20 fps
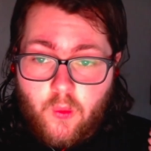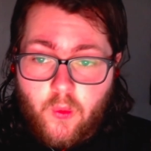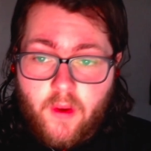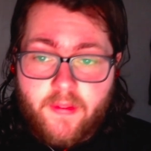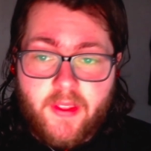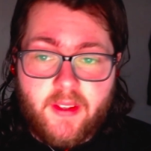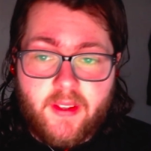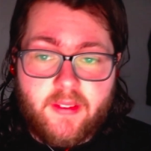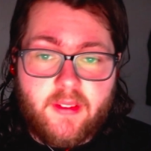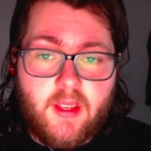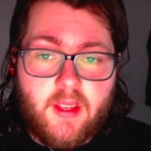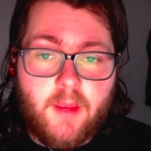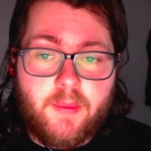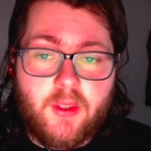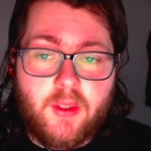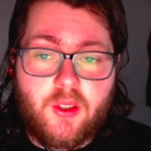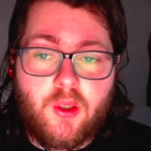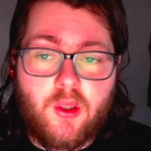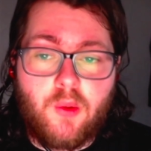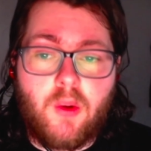With this tip,
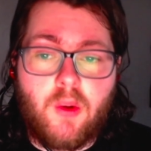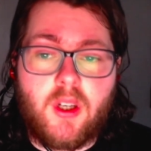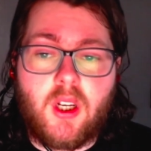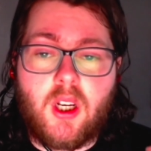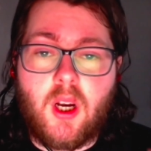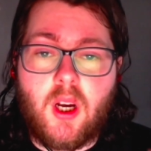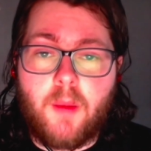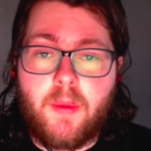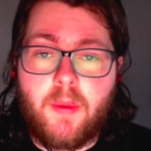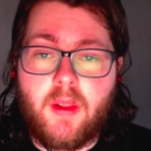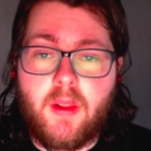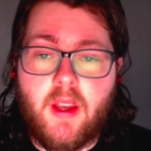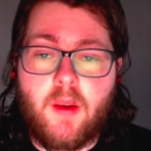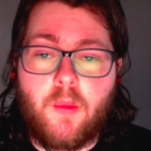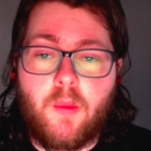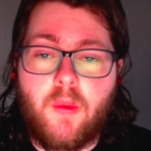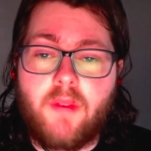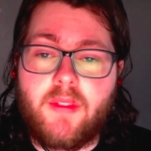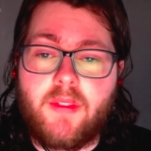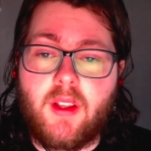you do want to couple
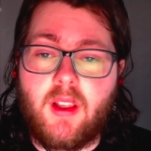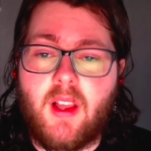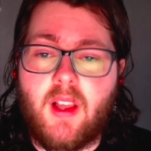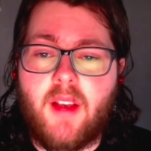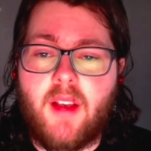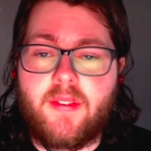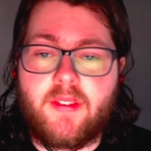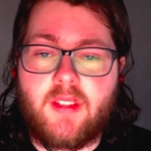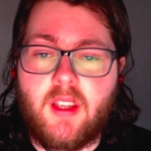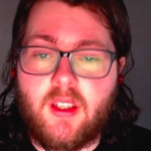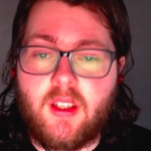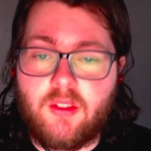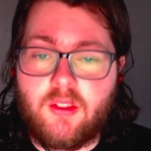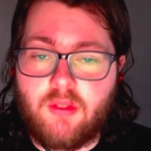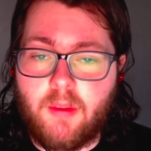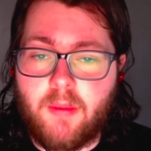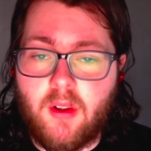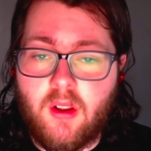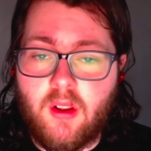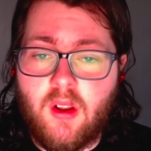it with the left stick
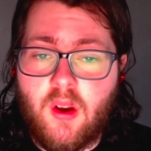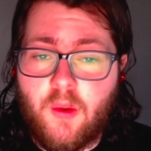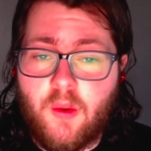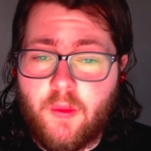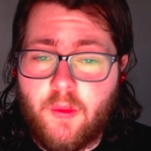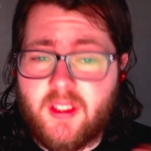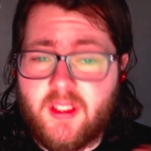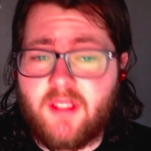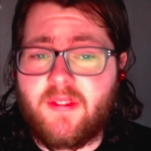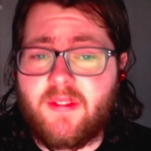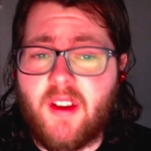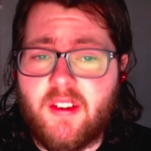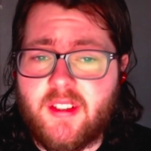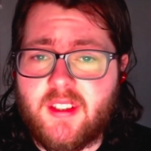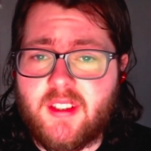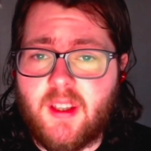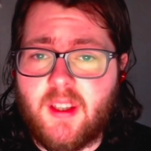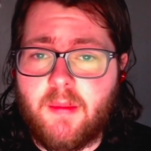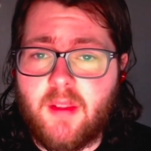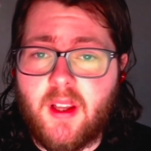dribble, which is very
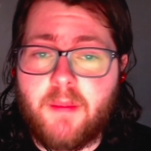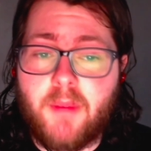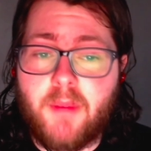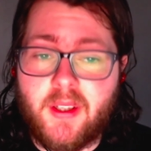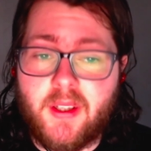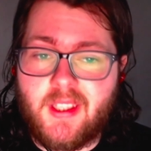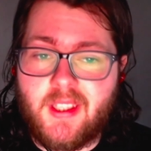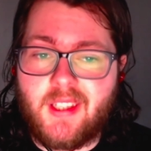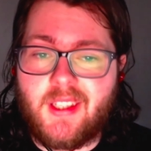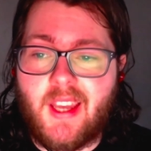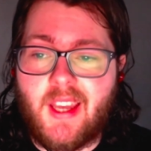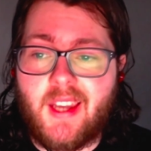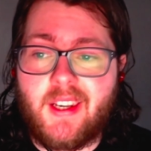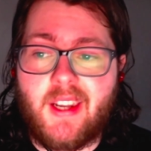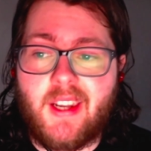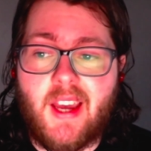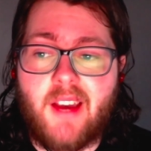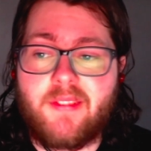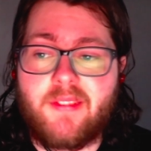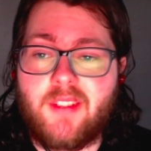similar but did get
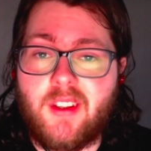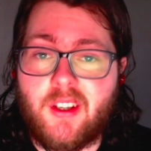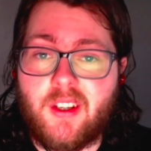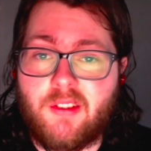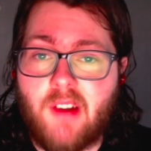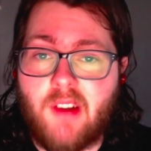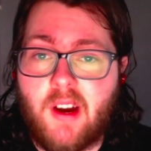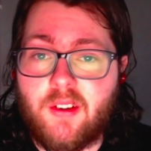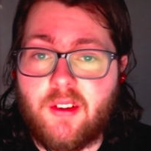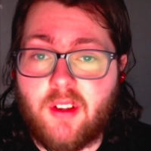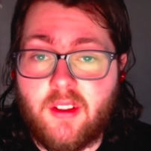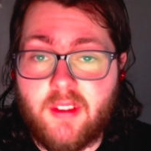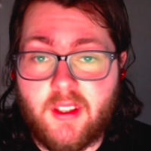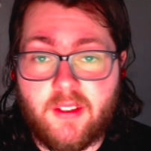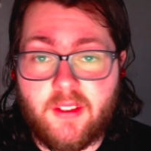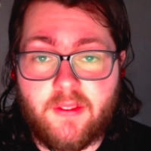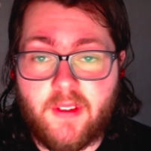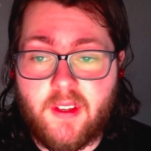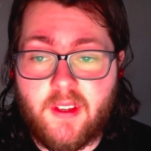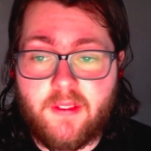nerfed to the ground on
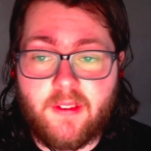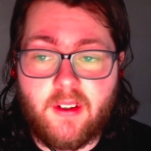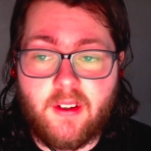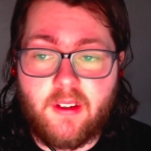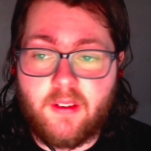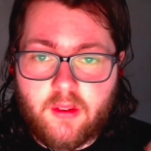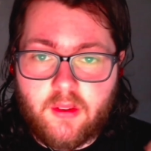this FIFA.